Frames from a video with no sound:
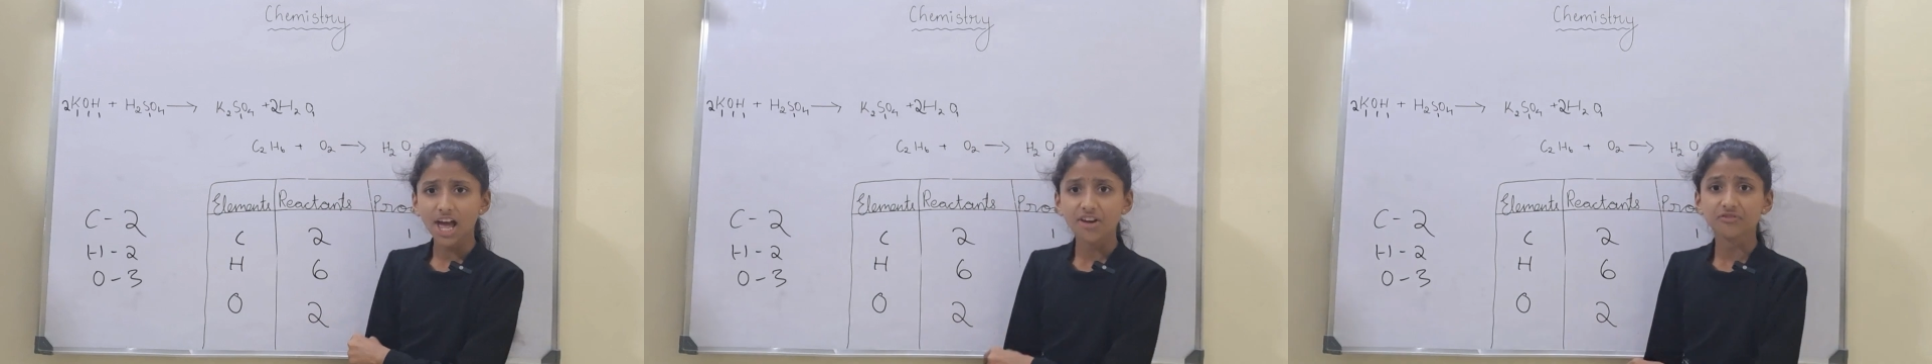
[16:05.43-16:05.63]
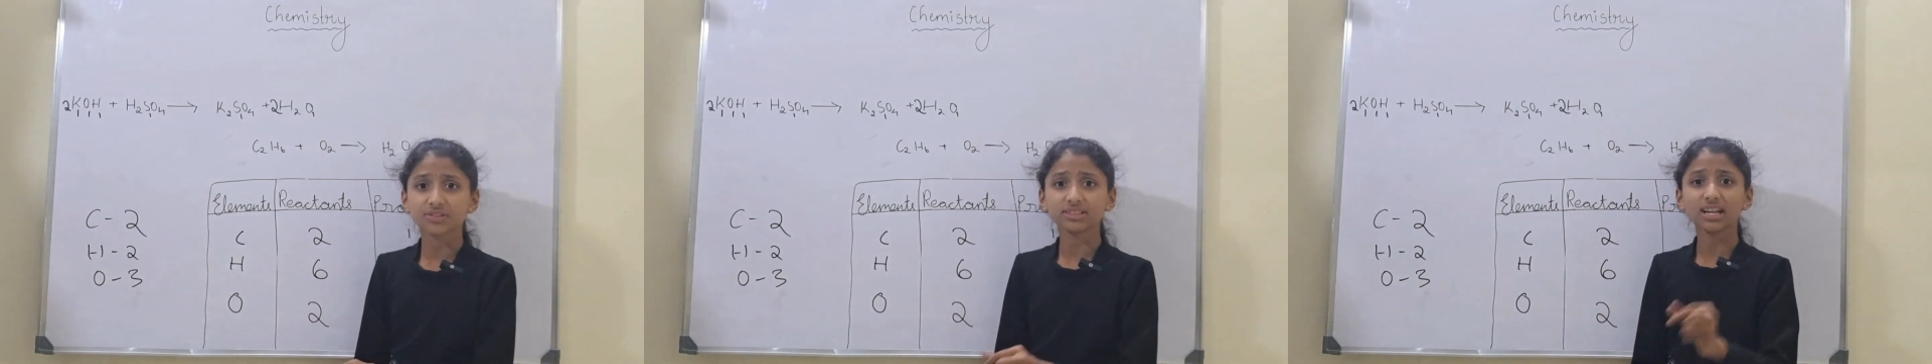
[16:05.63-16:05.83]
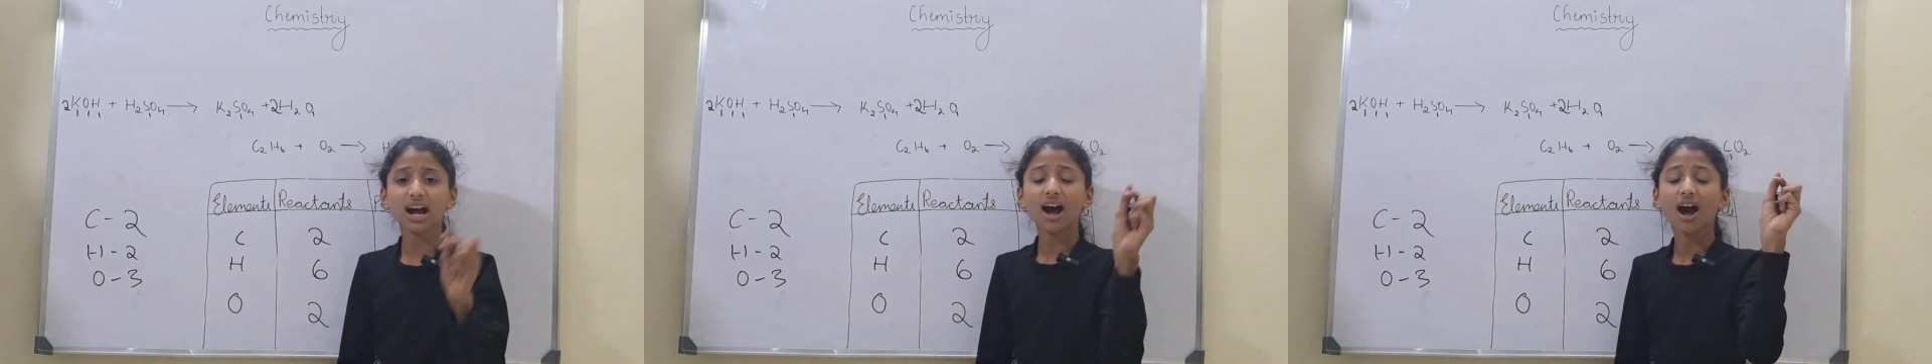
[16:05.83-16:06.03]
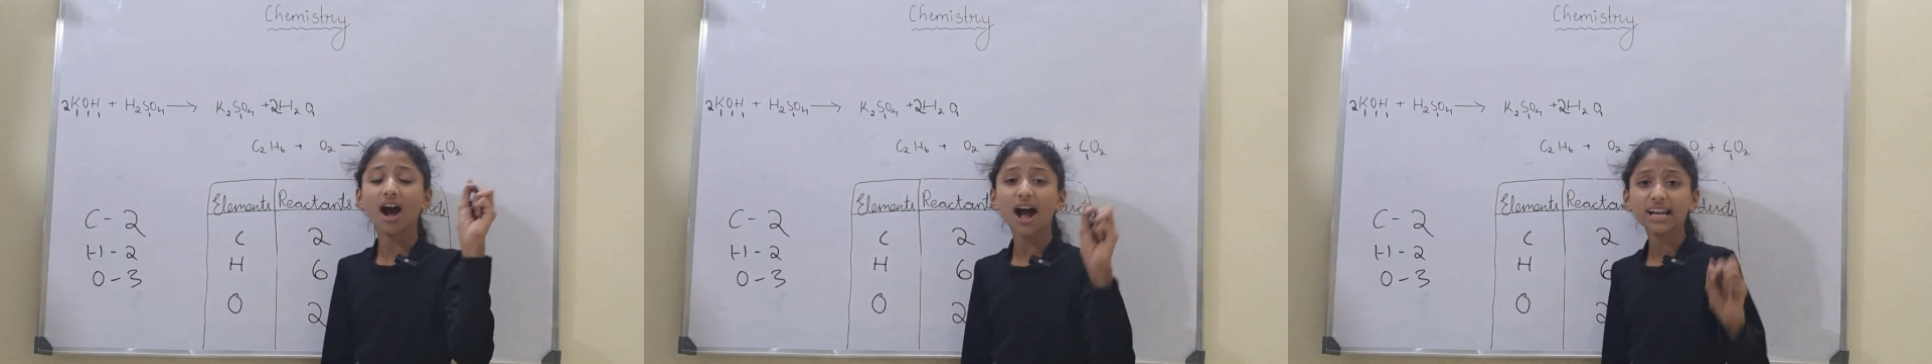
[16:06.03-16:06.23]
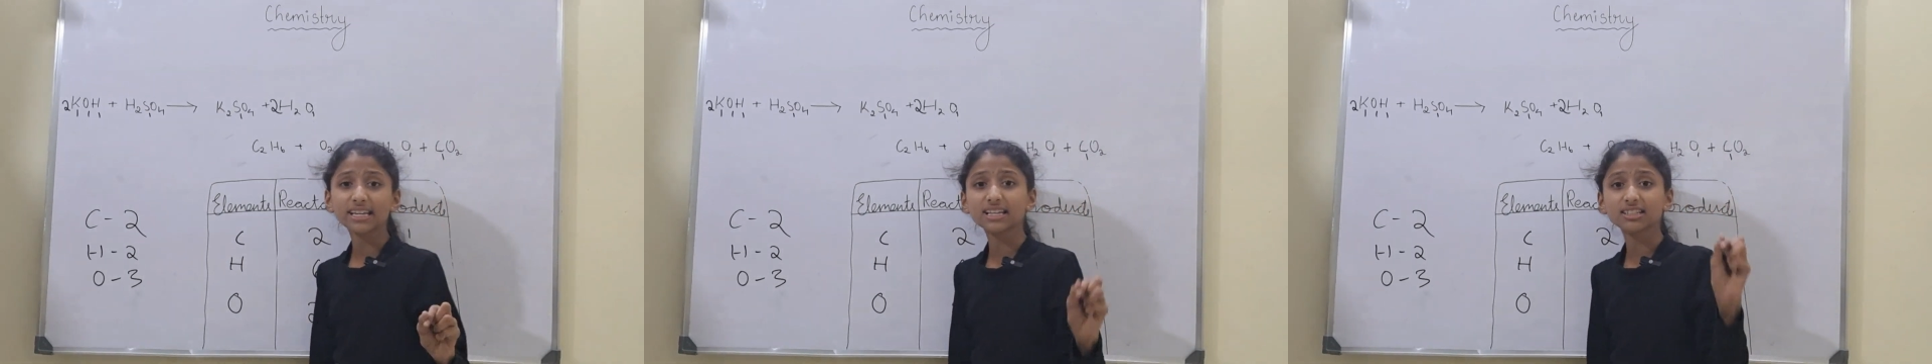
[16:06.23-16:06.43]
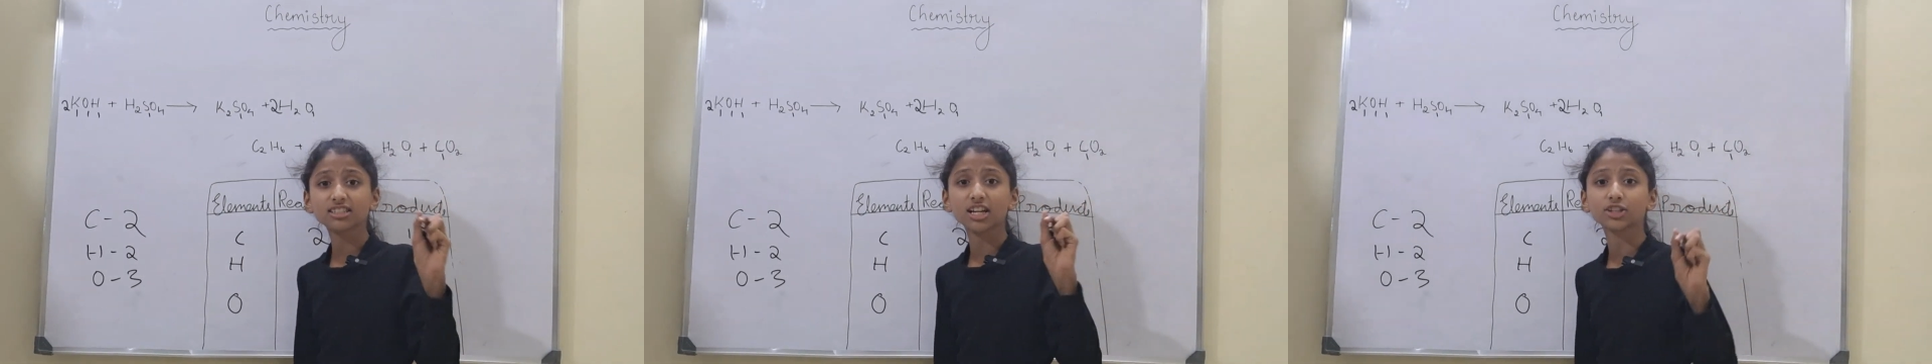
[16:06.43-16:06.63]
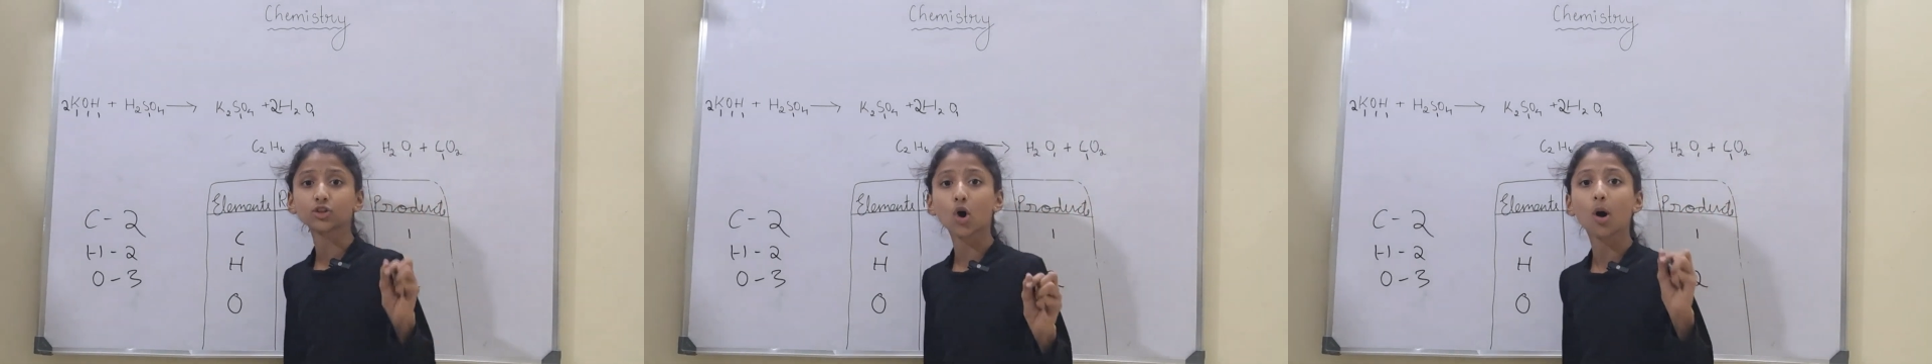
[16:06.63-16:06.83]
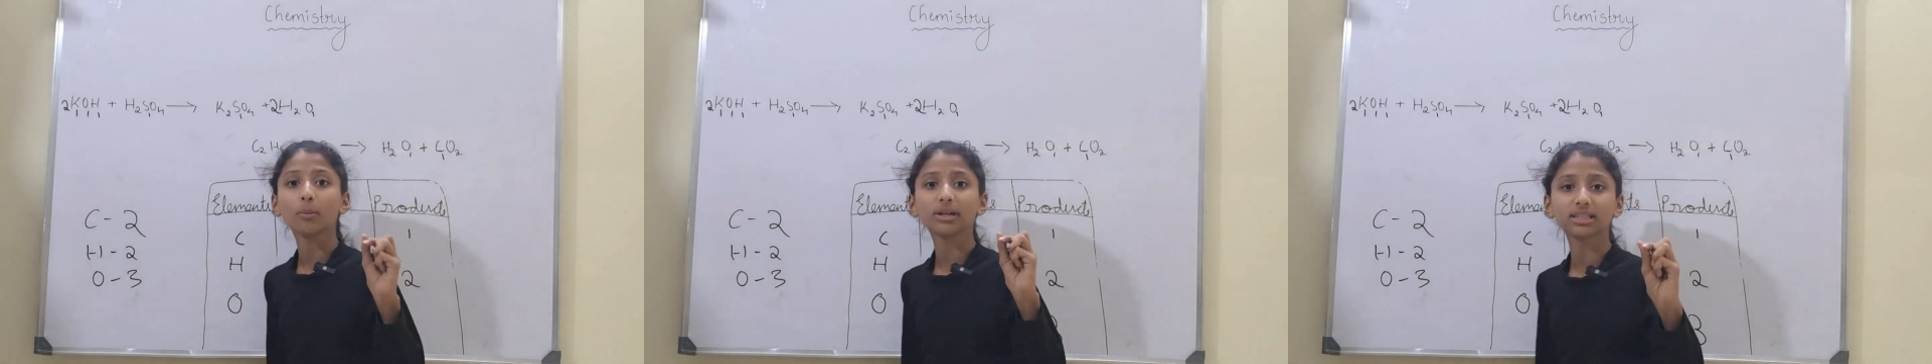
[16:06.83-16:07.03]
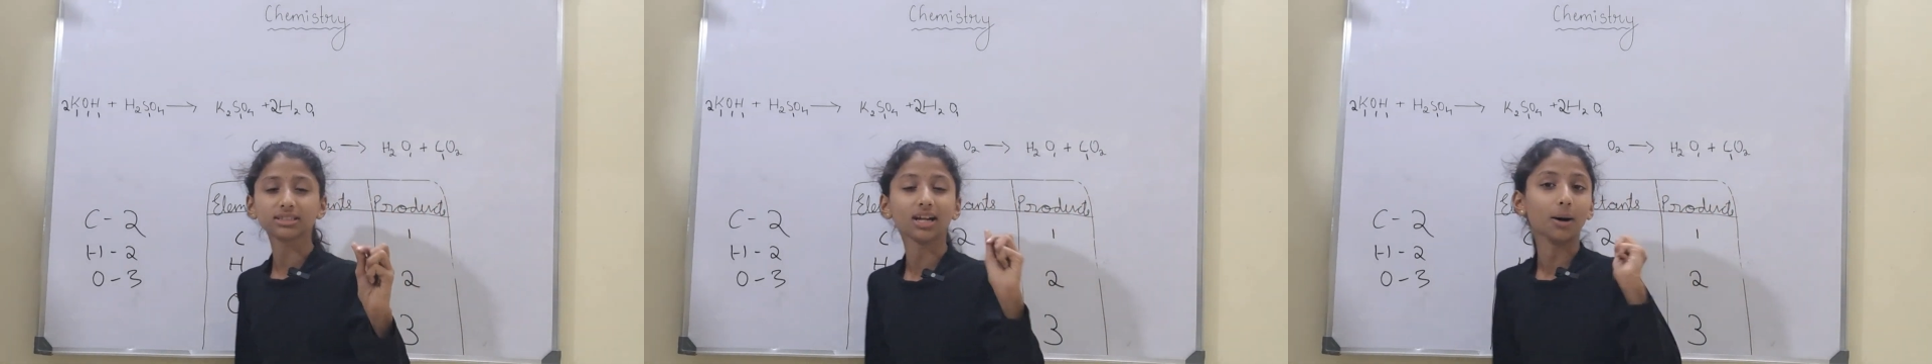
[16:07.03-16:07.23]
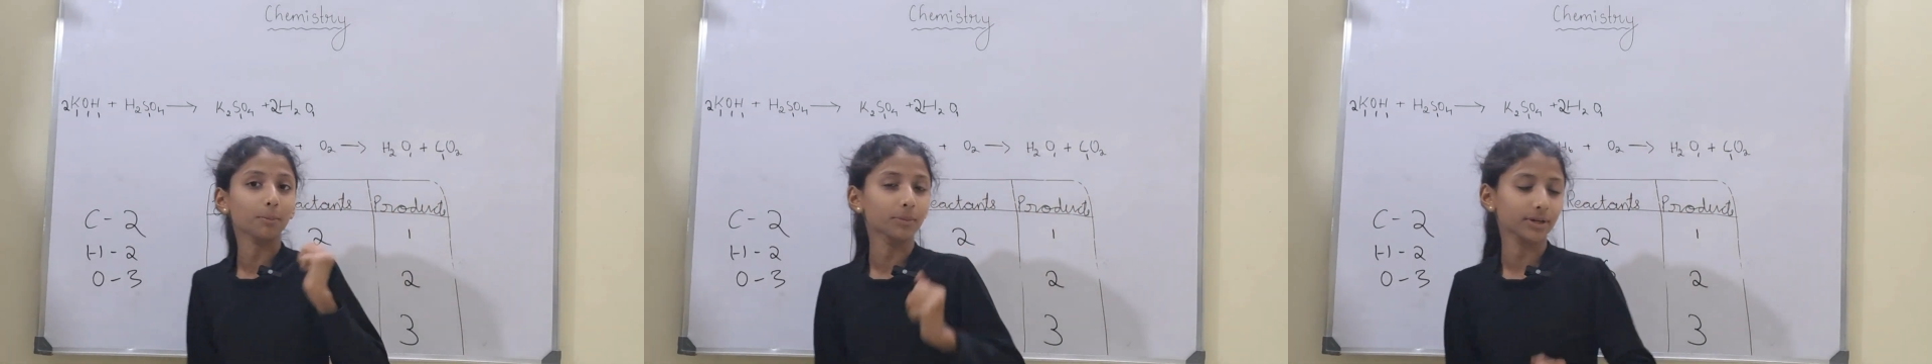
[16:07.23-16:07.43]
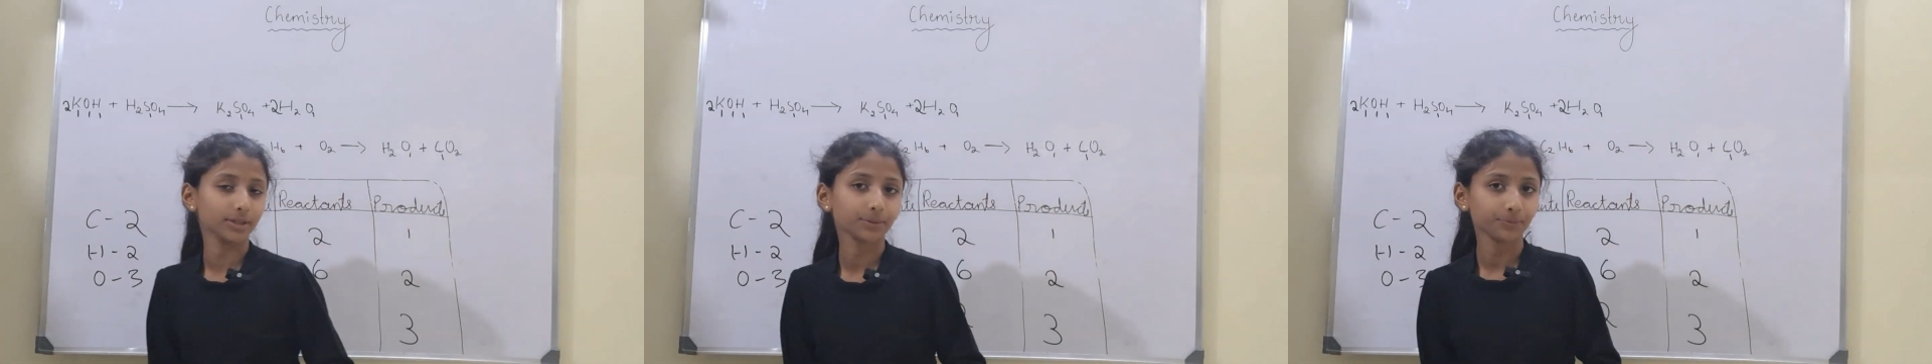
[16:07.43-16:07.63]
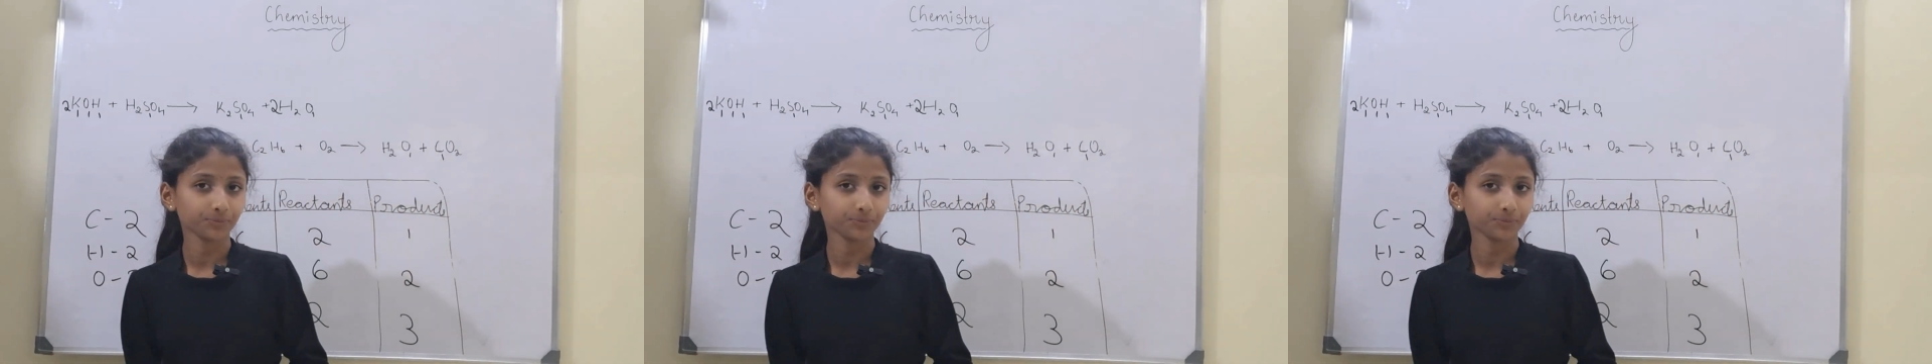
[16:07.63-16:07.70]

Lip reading: with the highest atomic number.